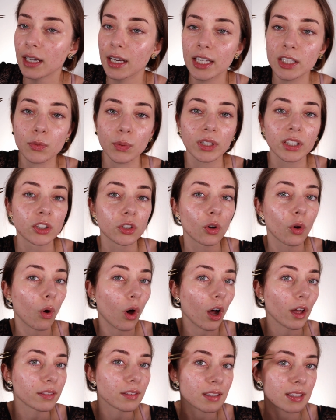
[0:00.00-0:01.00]
It's really to go
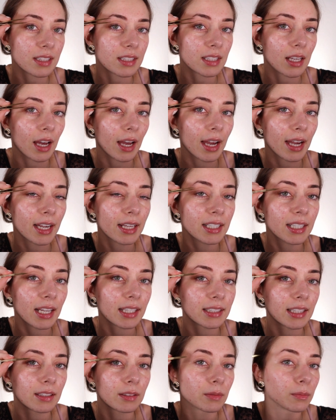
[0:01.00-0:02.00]
on the side and
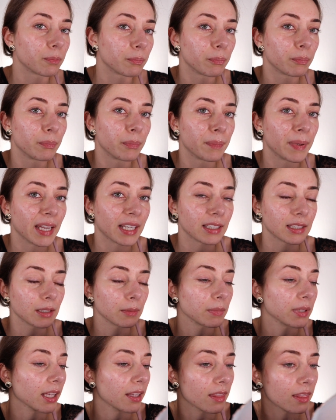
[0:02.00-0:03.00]
then pick
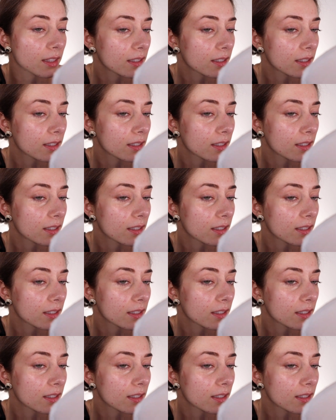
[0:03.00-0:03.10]
them like